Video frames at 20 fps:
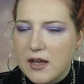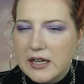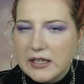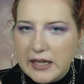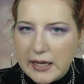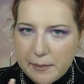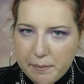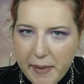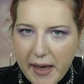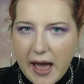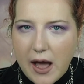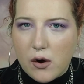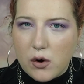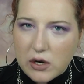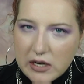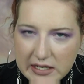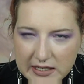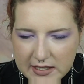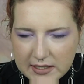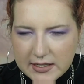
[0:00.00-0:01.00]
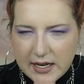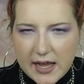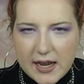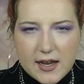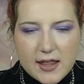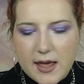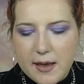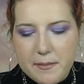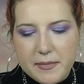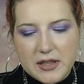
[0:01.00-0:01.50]
like power and stay to
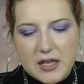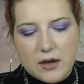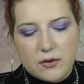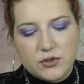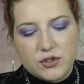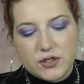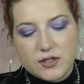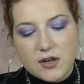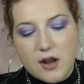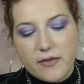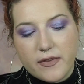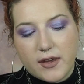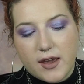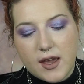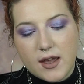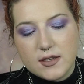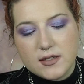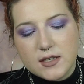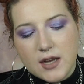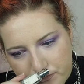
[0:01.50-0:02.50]
them, but that was just not the case.